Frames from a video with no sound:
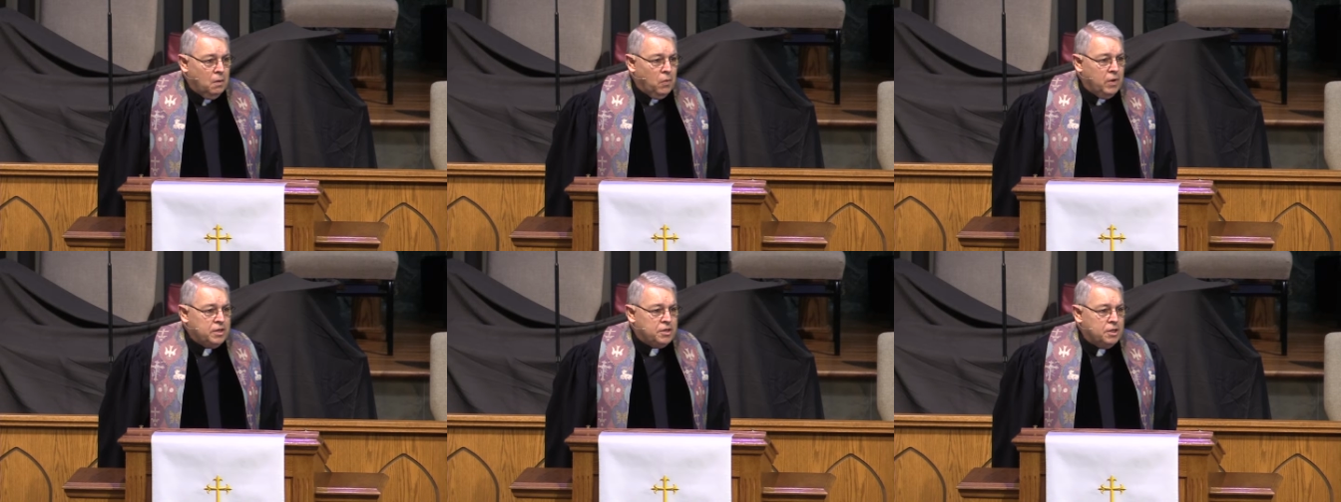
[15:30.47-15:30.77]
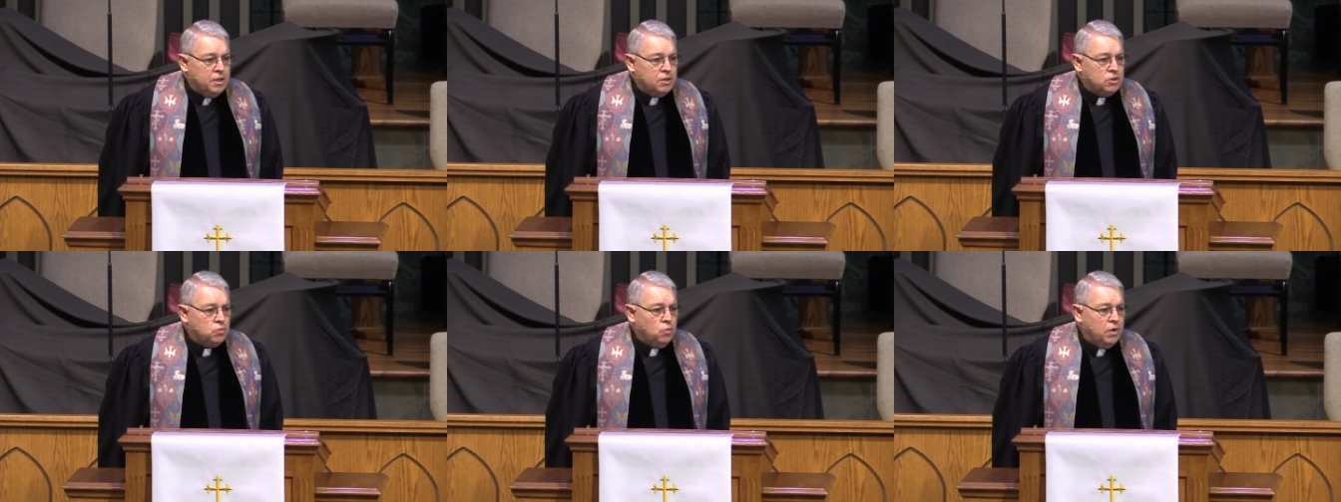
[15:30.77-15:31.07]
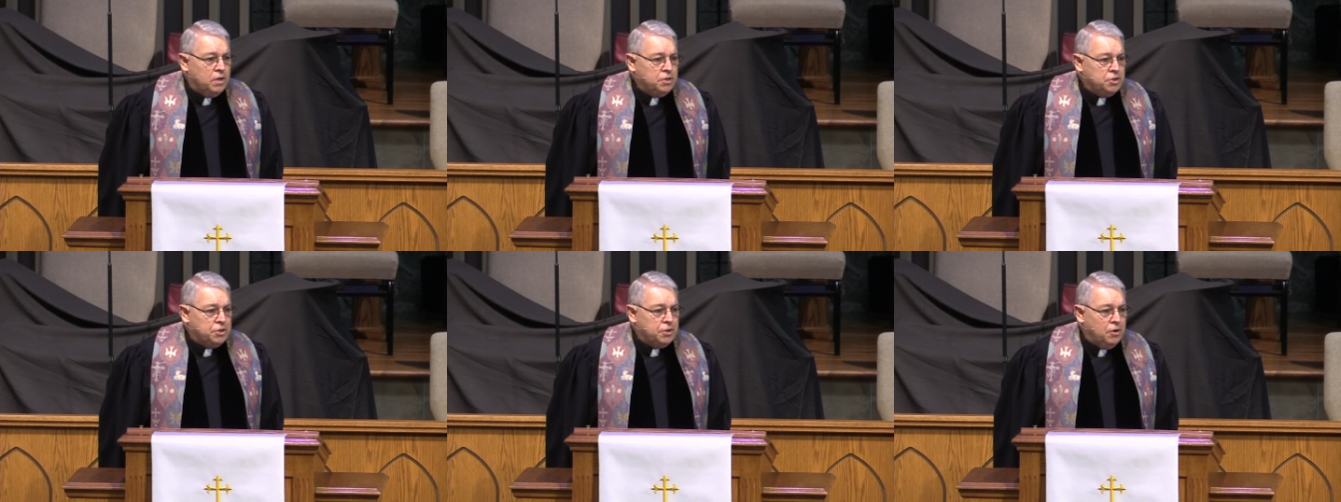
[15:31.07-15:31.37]
Went to this
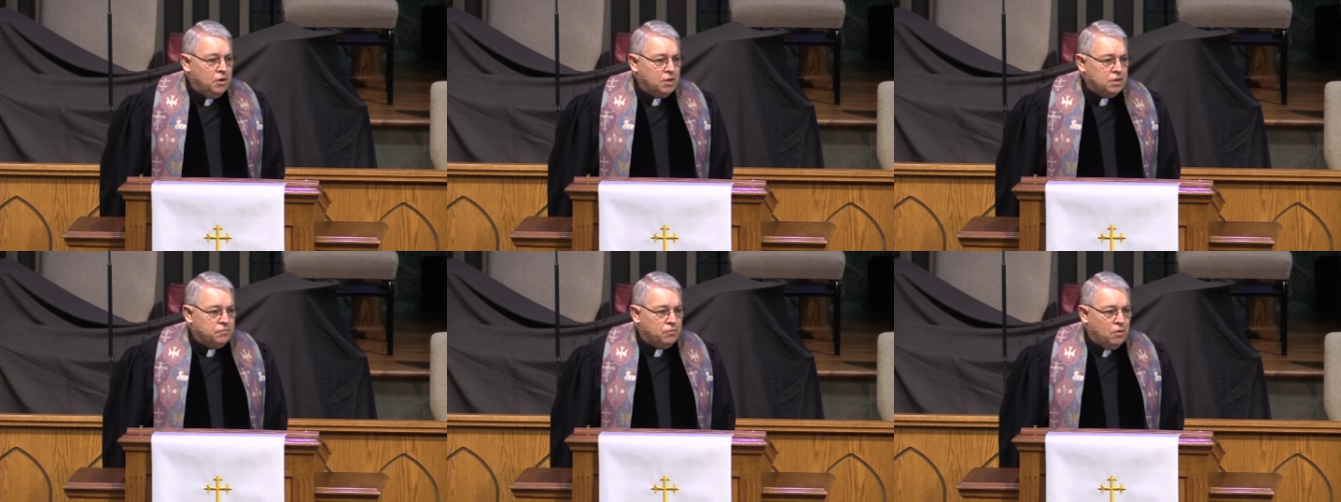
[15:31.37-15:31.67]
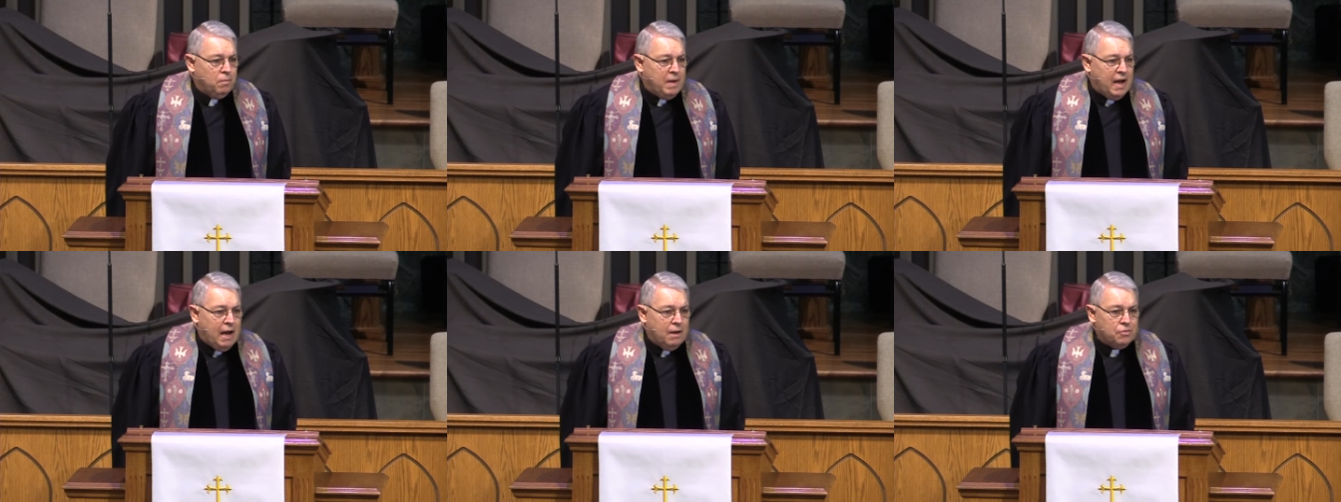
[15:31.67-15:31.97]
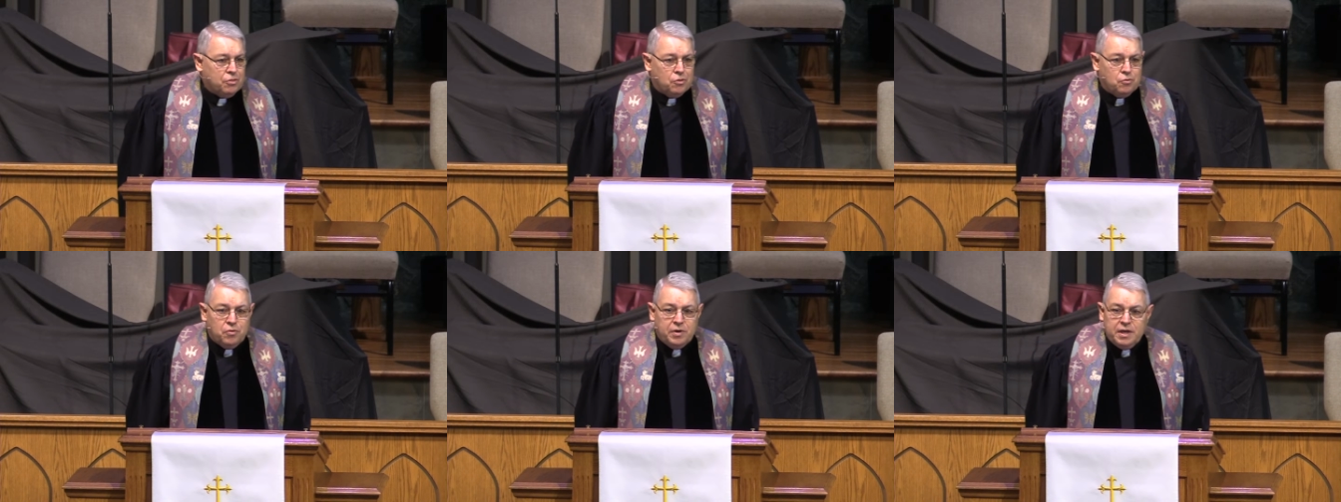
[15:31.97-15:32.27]
one church for
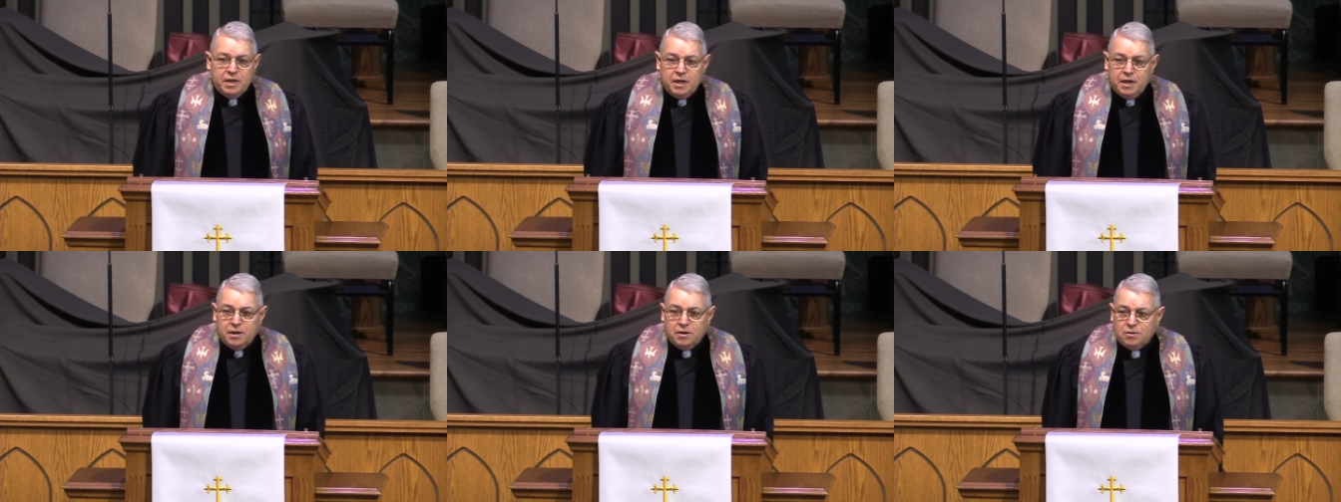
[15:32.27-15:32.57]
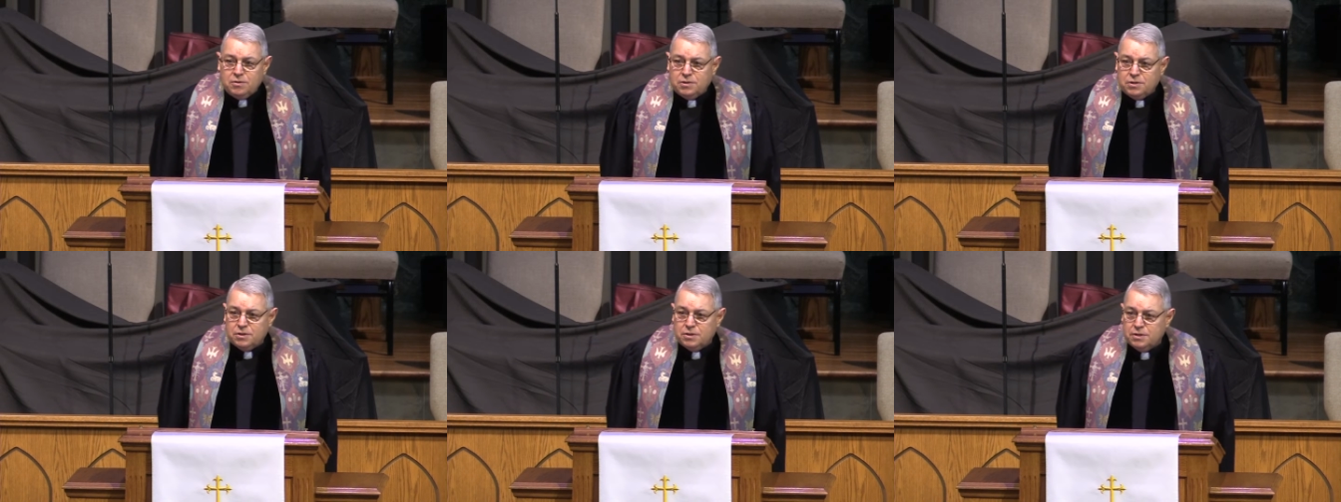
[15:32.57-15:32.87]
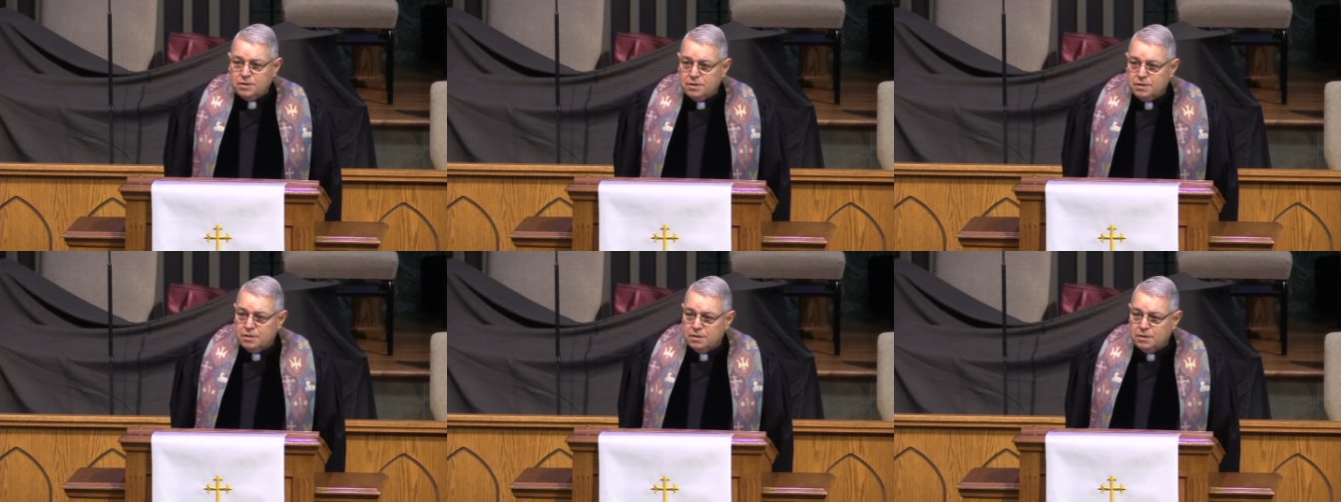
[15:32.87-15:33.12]
about three years.